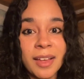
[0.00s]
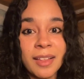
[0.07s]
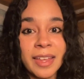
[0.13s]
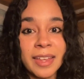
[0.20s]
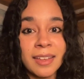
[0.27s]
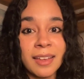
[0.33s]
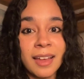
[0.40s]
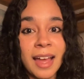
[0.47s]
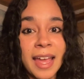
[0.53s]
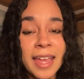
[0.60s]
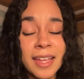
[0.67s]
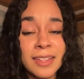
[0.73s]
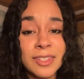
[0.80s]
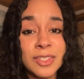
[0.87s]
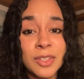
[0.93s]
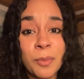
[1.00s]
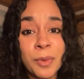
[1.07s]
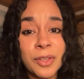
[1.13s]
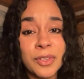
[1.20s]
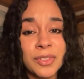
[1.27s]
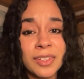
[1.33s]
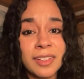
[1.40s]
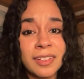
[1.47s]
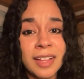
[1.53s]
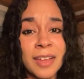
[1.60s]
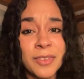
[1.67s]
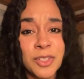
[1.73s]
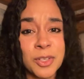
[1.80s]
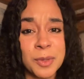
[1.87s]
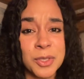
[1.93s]
like I have so much
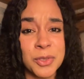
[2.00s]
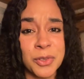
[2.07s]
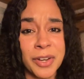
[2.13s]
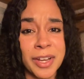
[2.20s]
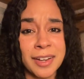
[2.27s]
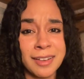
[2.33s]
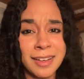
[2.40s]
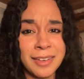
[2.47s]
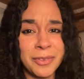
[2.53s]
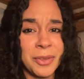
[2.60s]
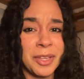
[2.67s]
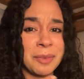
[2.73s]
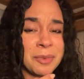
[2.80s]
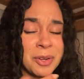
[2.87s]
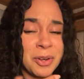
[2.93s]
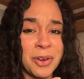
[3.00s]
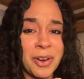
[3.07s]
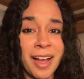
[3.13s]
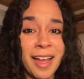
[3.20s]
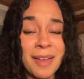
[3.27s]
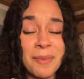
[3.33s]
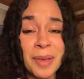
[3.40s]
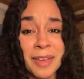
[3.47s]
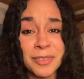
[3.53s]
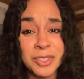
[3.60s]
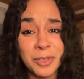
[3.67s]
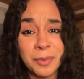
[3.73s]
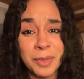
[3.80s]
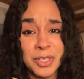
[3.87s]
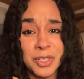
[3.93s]
I feel like I'm gonna cry, but I have
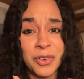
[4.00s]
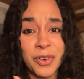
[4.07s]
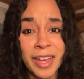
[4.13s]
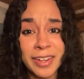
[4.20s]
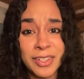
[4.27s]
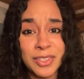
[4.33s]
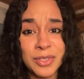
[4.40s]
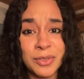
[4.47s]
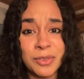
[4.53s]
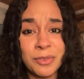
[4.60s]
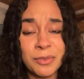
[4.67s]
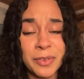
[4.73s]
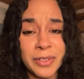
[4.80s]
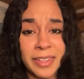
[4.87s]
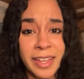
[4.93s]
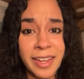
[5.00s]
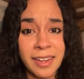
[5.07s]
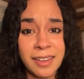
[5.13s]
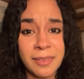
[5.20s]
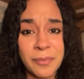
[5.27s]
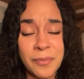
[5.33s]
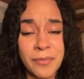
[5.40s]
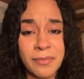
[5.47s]
so much gratitude for like